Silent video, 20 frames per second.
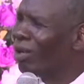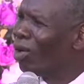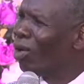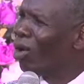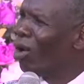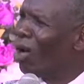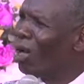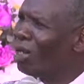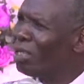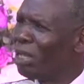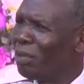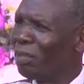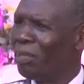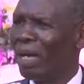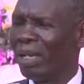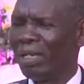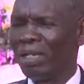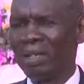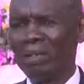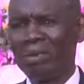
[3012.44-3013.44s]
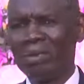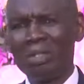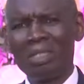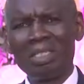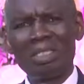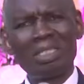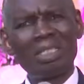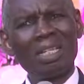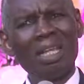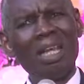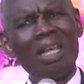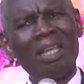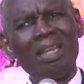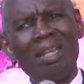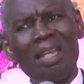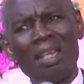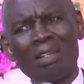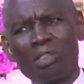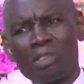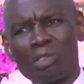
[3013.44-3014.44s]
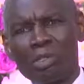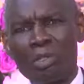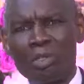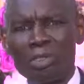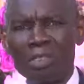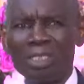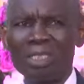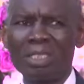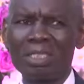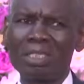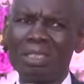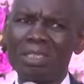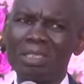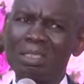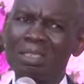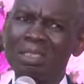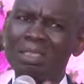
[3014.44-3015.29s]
All the man knew is electrons